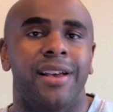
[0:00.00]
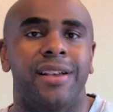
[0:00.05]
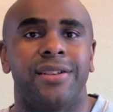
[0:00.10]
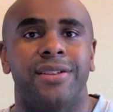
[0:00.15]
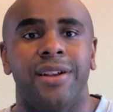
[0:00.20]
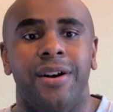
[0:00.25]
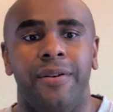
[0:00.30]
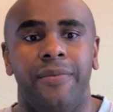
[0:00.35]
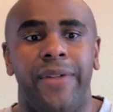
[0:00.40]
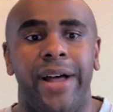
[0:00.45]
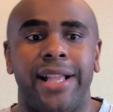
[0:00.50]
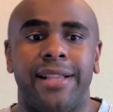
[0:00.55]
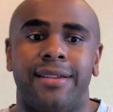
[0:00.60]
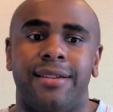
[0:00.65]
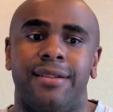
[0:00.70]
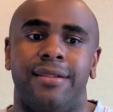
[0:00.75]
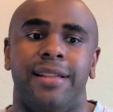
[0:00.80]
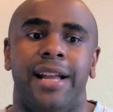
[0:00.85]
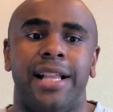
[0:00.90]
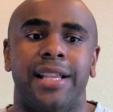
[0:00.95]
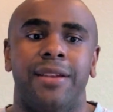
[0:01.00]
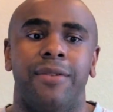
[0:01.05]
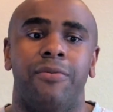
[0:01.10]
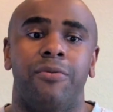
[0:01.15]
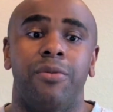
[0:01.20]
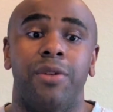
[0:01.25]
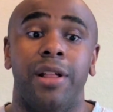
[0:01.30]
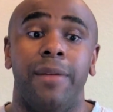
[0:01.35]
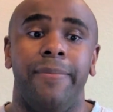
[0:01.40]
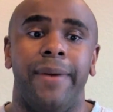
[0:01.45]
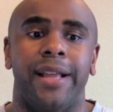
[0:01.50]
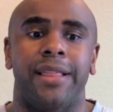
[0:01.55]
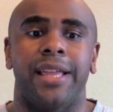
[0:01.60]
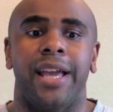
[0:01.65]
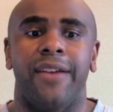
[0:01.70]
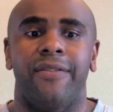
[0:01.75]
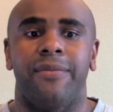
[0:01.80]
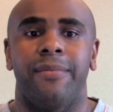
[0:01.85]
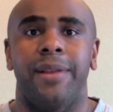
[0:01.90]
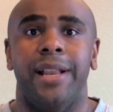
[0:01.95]
So that's a really big
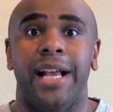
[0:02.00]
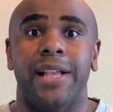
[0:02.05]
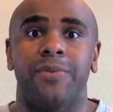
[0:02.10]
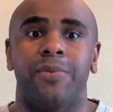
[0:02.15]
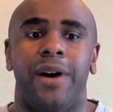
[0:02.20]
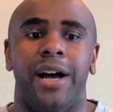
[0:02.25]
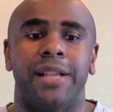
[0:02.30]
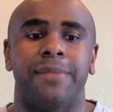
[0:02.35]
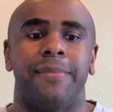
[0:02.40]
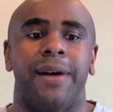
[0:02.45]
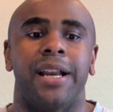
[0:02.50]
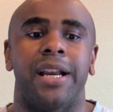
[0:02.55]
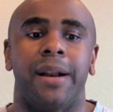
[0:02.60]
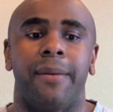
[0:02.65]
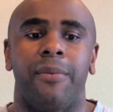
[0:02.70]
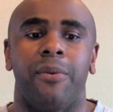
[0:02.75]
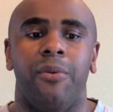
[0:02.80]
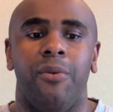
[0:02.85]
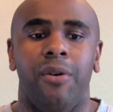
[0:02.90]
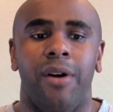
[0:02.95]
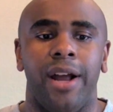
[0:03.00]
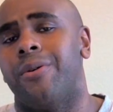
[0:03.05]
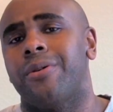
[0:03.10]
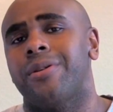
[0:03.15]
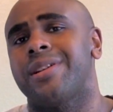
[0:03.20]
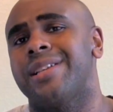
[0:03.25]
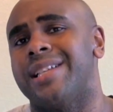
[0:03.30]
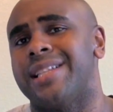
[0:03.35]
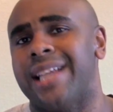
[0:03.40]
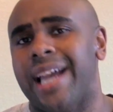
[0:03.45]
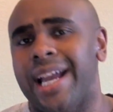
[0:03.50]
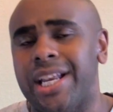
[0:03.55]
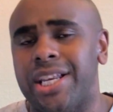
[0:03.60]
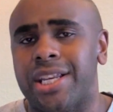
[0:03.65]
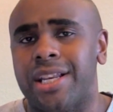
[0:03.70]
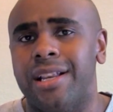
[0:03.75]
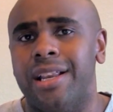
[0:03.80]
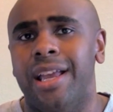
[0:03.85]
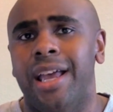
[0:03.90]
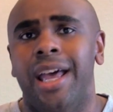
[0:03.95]
thing for me. That's why it's my number 1.
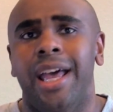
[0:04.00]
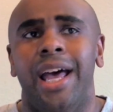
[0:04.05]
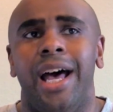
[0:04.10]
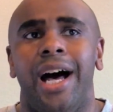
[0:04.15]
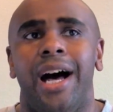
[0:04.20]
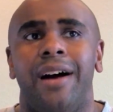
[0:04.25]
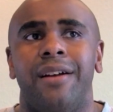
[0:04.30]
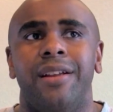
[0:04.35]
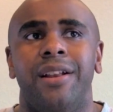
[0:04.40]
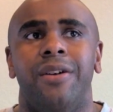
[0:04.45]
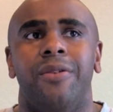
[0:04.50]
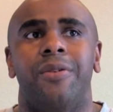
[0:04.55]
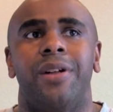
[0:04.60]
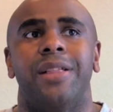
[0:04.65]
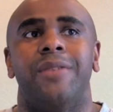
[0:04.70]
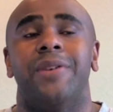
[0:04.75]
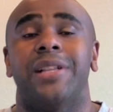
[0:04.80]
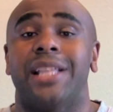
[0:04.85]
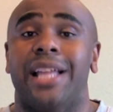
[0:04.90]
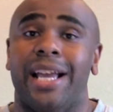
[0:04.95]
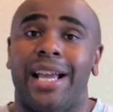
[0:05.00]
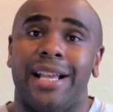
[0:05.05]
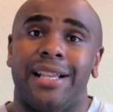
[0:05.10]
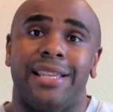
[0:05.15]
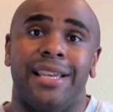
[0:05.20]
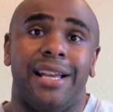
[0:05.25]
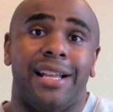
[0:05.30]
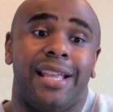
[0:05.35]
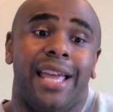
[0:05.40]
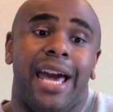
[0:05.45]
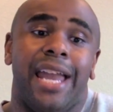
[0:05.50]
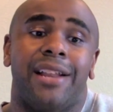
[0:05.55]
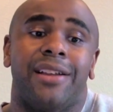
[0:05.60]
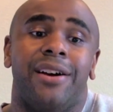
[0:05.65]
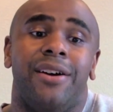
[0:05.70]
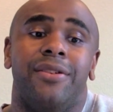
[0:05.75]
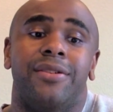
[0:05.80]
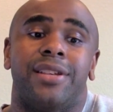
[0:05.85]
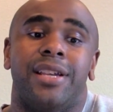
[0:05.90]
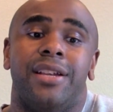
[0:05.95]
Organization, like I said, it kind of
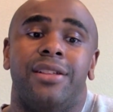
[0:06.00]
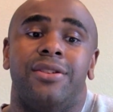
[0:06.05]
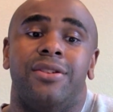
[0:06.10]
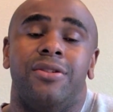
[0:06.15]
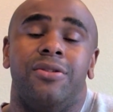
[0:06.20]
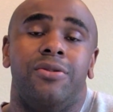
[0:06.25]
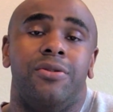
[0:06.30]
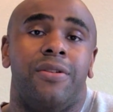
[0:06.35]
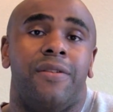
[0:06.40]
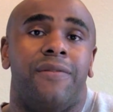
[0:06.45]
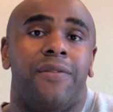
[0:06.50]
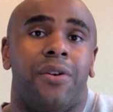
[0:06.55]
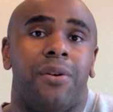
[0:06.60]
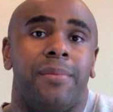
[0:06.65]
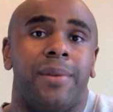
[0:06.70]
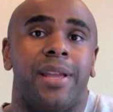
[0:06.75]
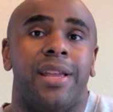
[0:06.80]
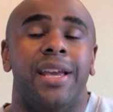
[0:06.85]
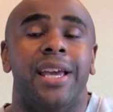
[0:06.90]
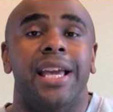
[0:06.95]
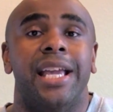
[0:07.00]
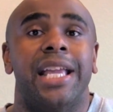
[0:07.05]
goes into uniformity.